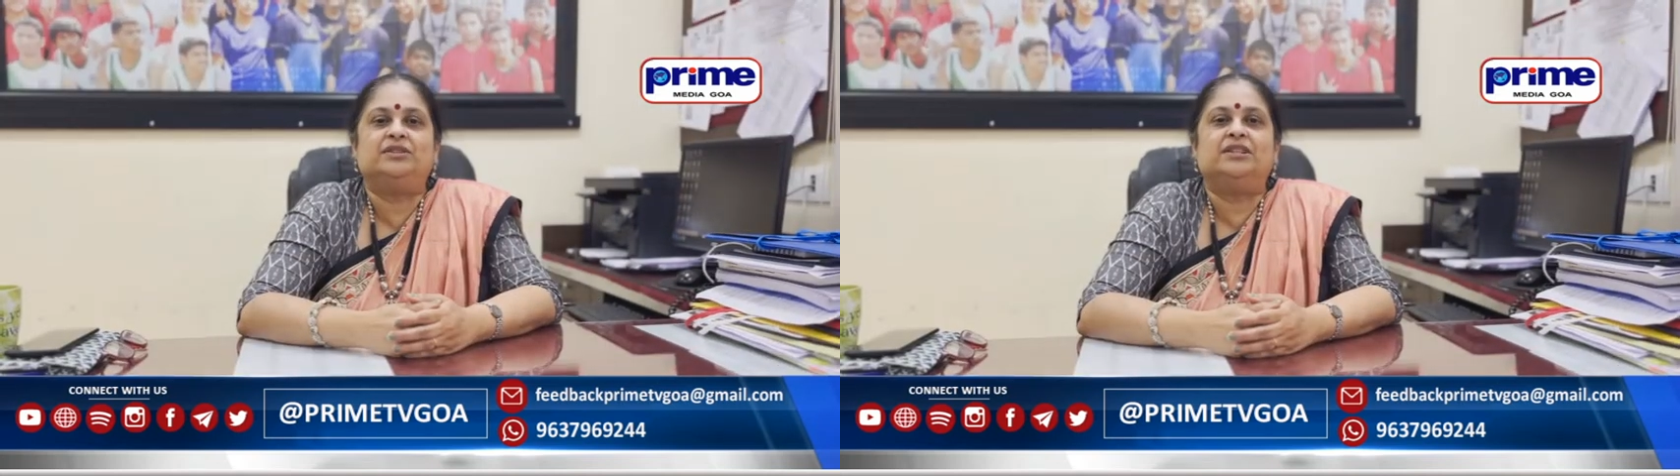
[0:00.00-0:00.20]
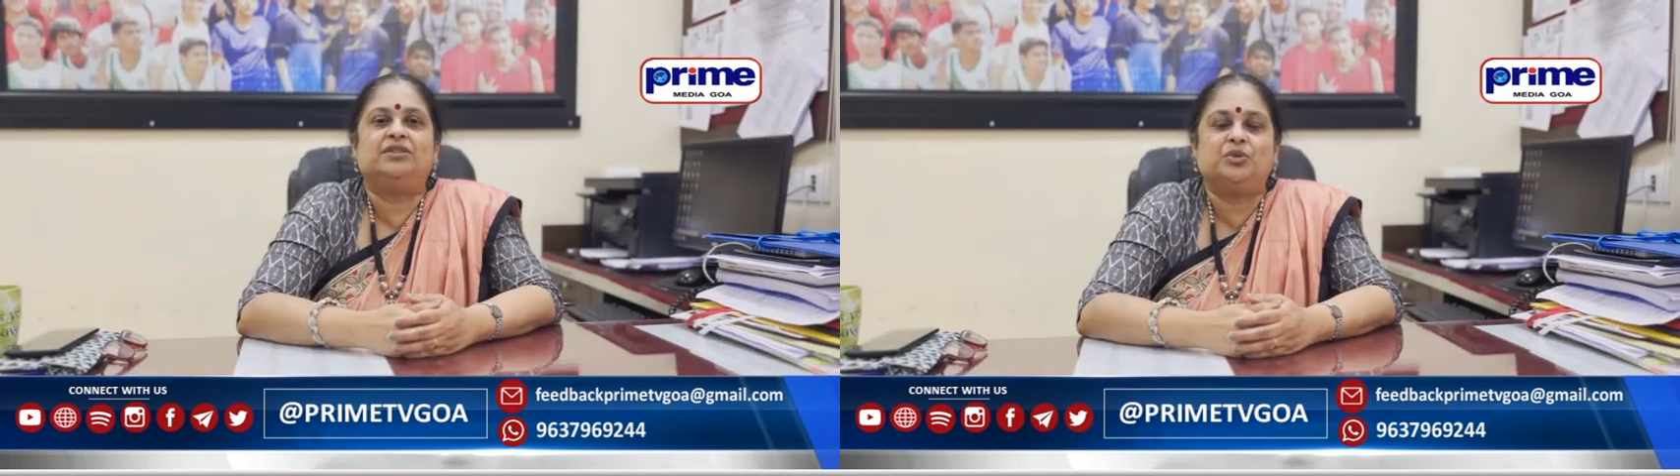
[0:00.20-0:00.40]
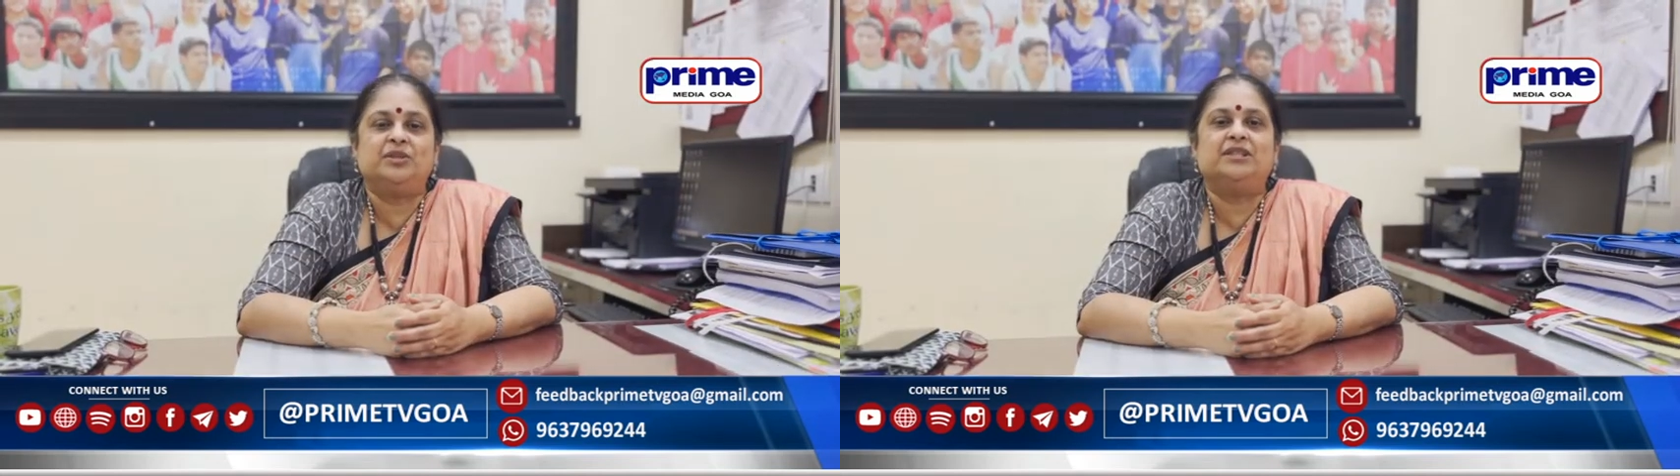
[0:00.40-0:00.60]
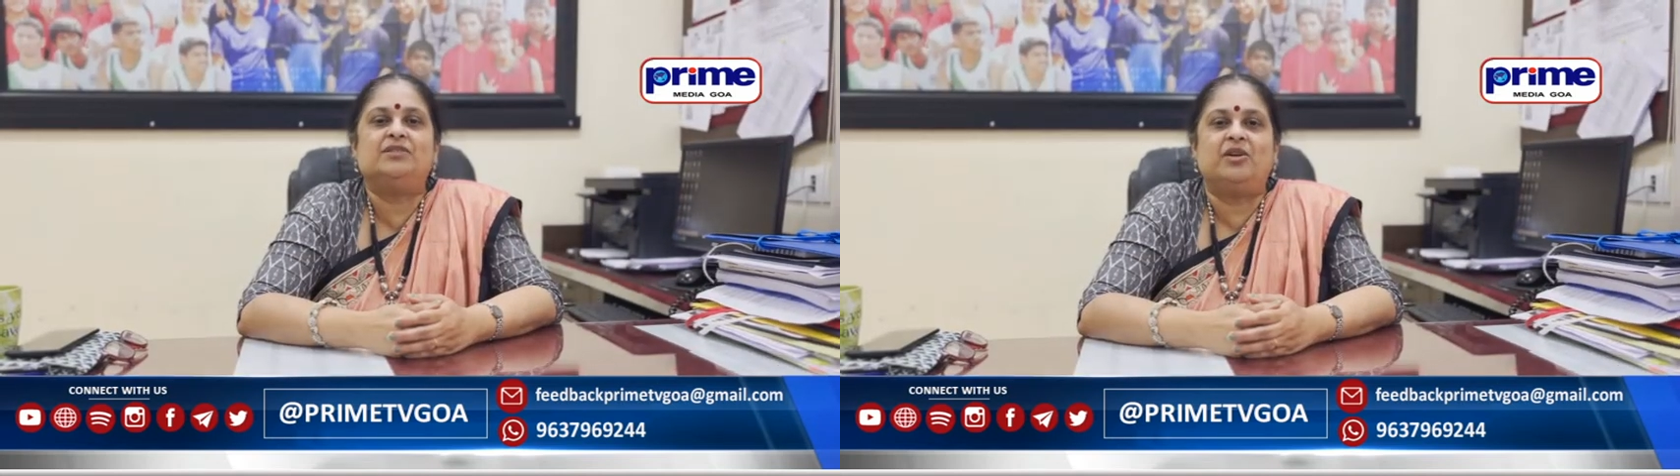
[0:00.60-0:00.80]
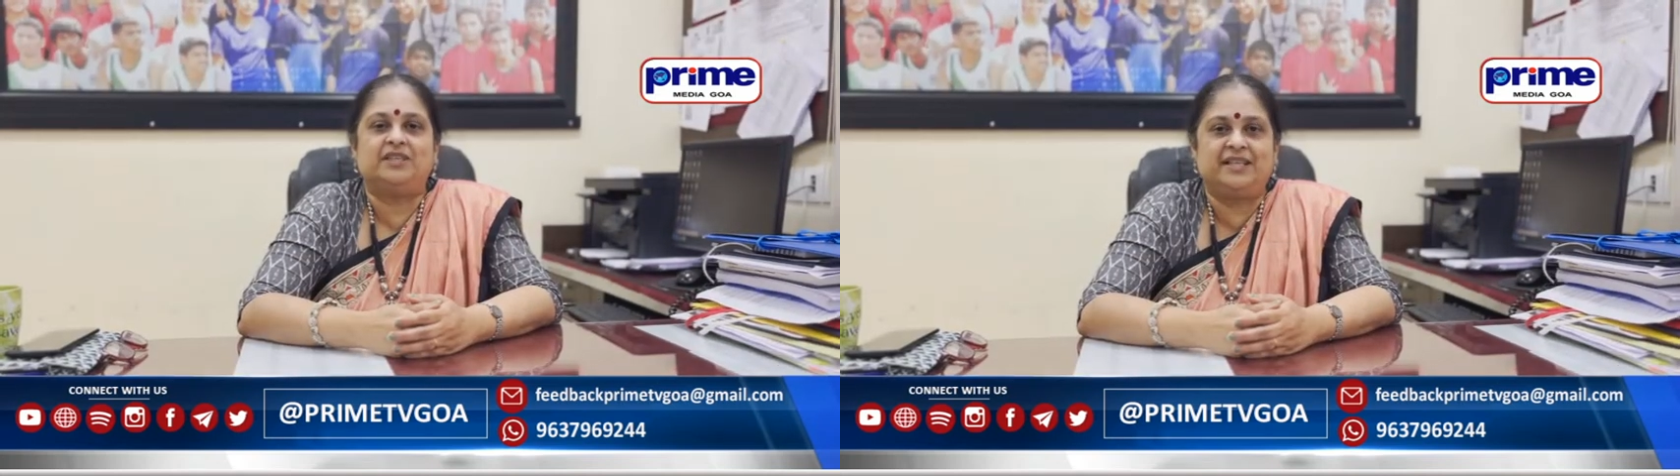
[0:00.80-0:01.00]
For Prime
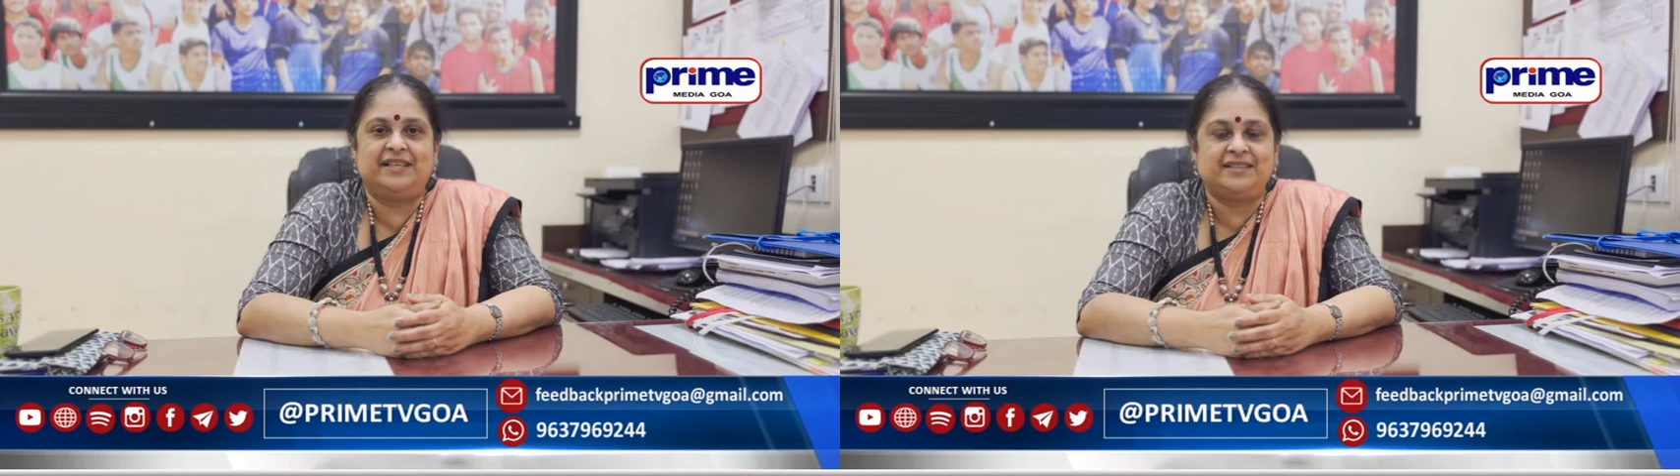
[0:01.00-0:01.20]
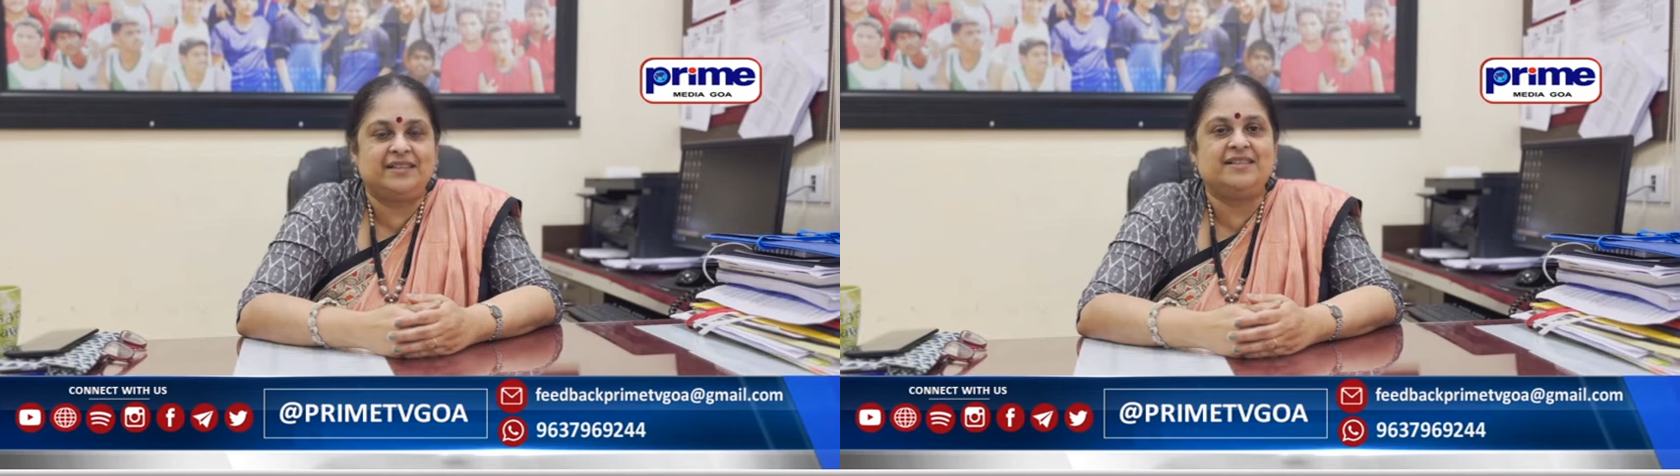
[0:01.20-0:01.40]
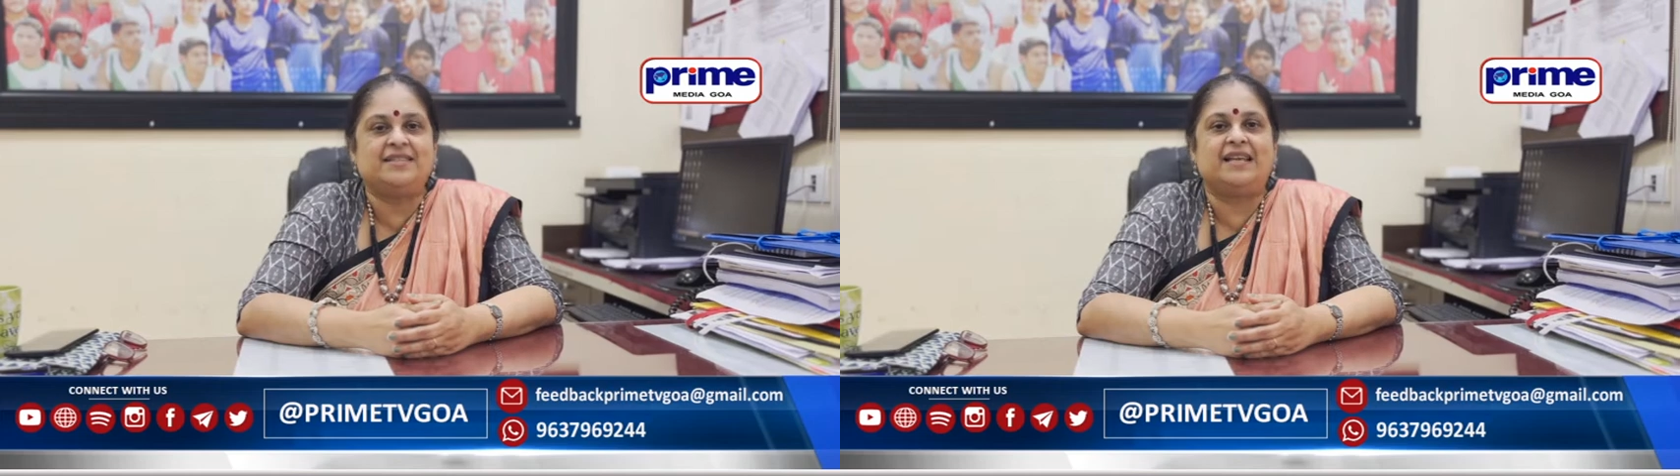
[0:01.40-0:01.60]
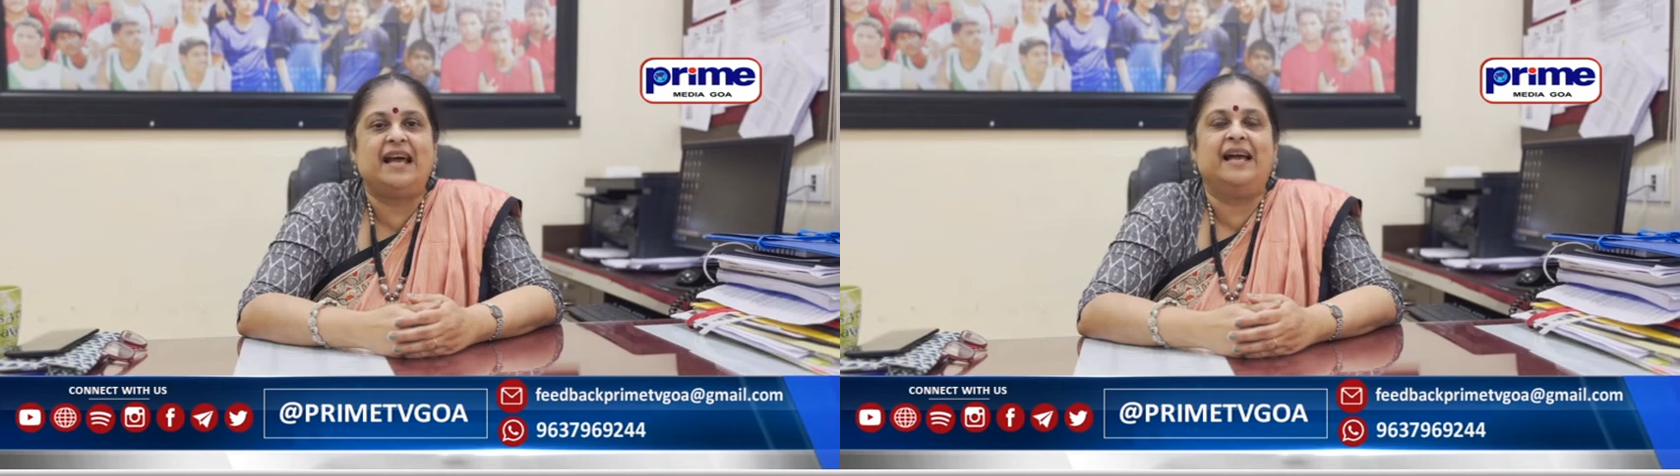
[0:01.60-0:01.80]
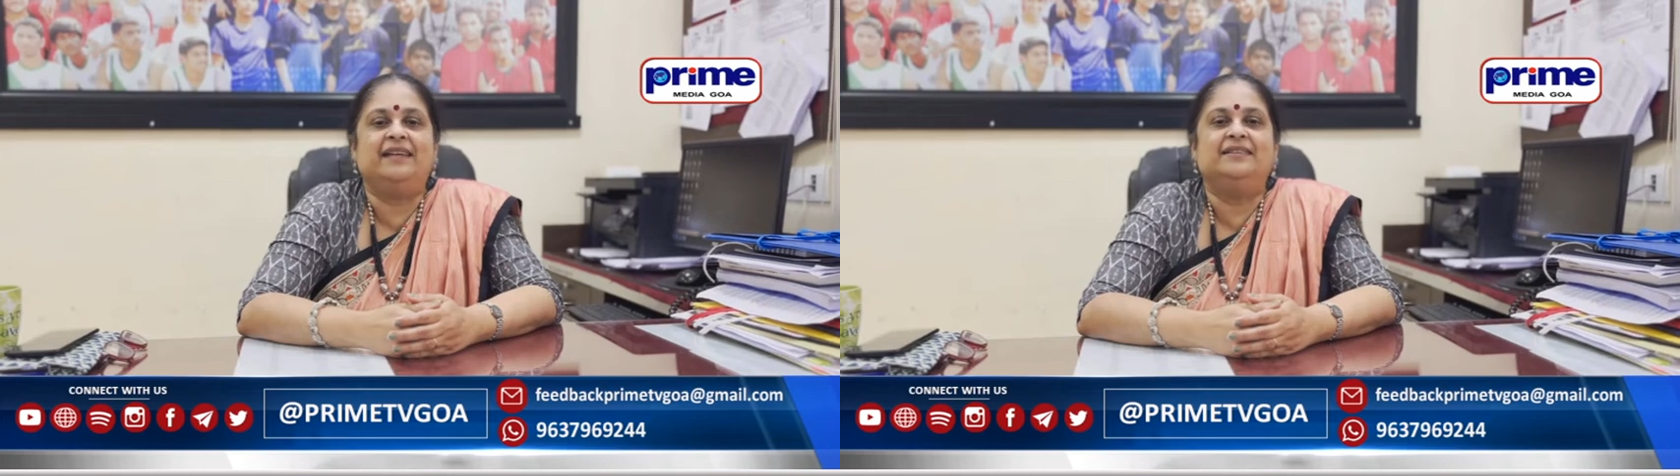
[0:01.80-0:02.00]
Video Journalist
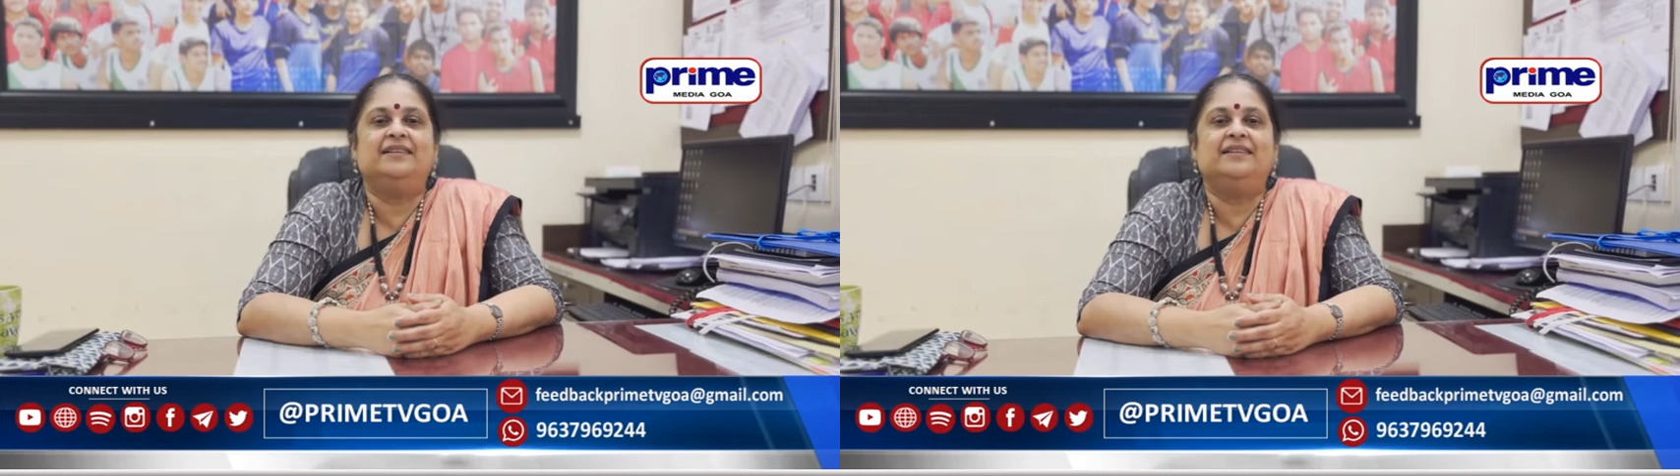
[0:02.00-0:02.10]
Vishwesh